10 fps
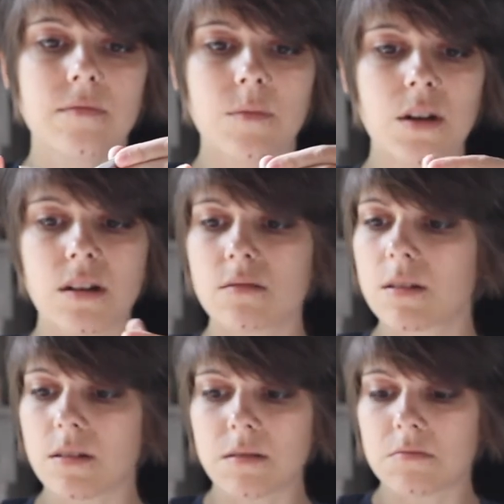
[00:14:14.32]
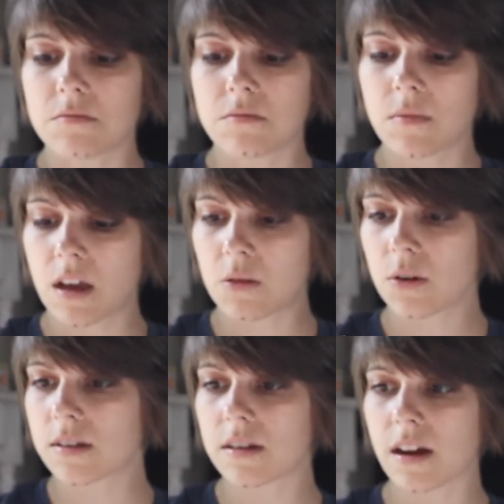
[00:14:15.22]
But no, it
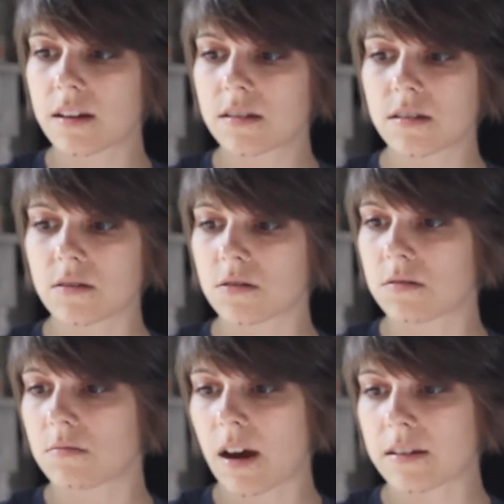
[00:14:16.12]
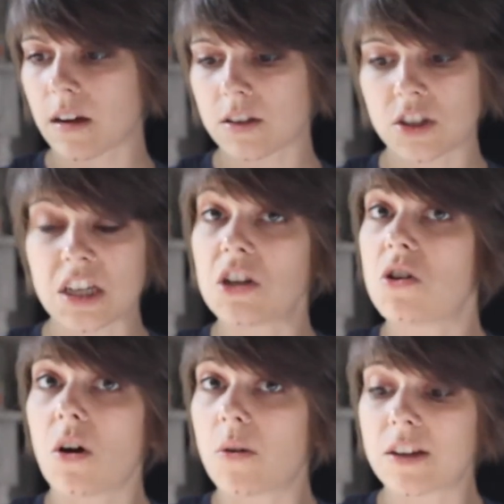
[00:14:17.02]
looks nice. I see
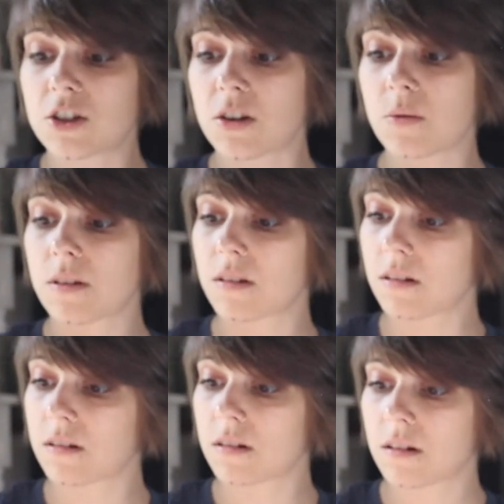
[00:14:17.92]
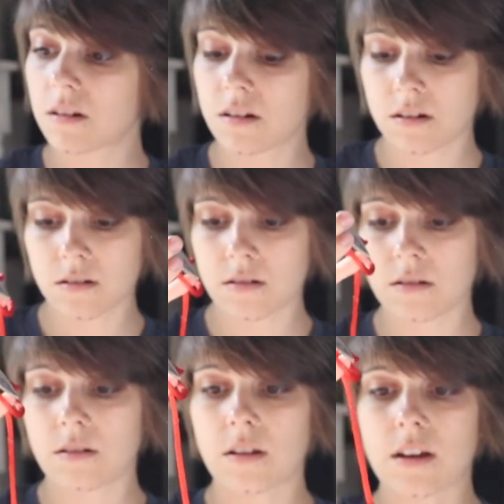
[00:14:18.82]
no issue with it.
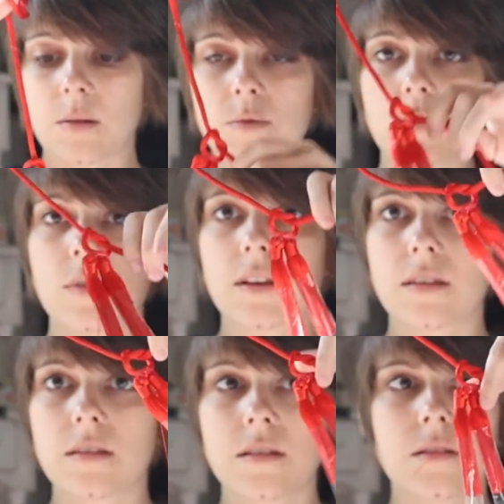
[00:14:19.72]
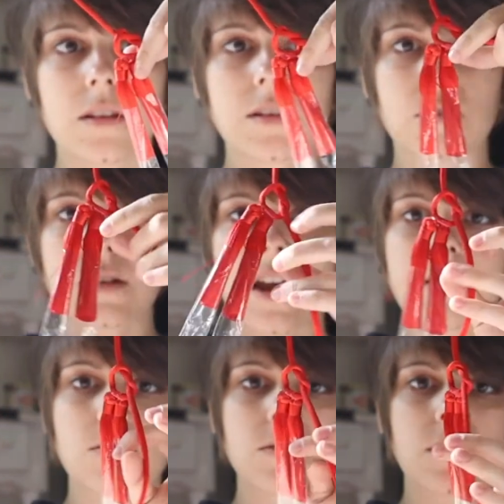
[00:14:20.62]
It comes with like these little tassels